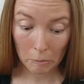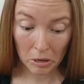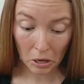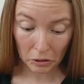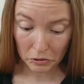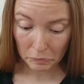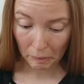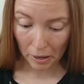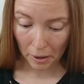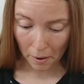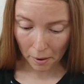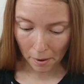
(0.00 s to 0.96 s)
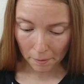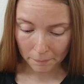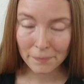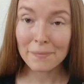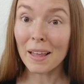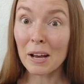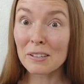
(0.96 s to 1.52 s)
that much, but um,
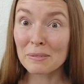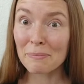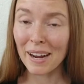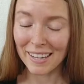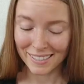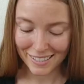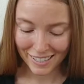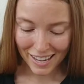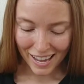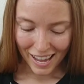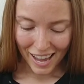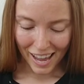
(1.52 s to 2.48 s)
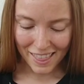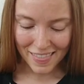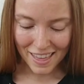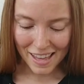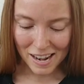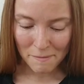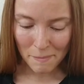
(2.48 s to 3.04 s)
I was impressed. And
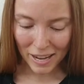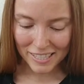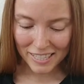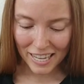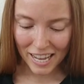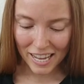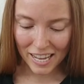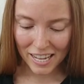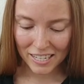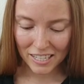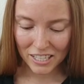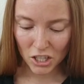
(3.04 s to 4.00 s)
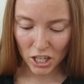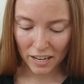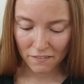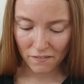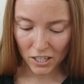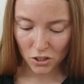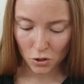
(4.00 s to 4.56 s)
then a Mexican
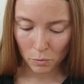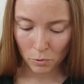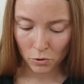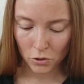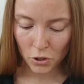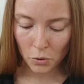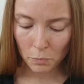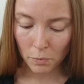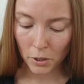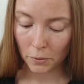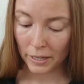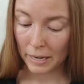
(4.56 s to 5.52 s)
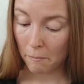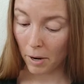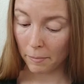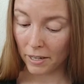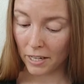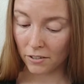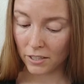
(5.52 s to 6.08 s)
chicken vegetable soup, Korean
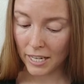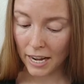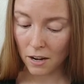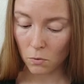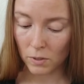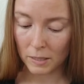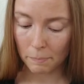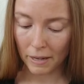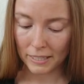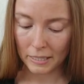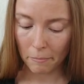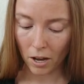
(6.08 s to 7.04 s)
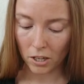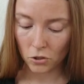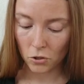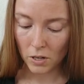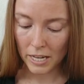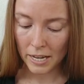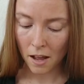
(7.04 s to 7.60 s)
barbecue steak with spicy bok
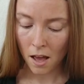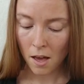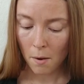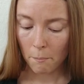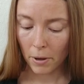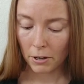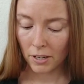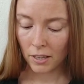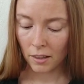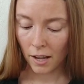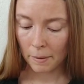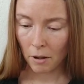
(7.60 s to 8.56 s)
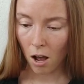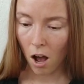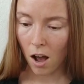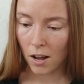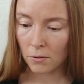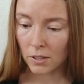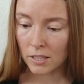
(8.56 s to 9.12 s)
choy, buttery lime
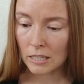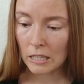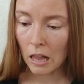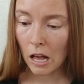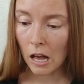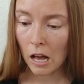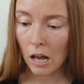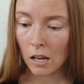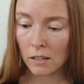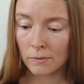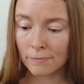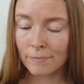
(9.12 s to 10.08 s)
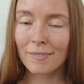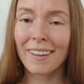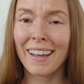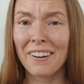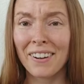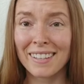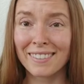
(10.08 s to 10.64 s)
cod with slaw.
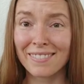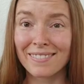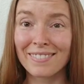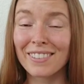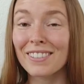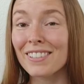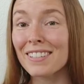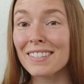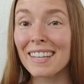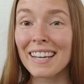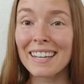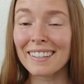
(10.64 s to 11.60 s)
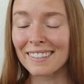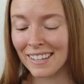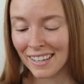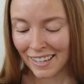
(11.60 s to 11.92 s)
Anyways, those are just like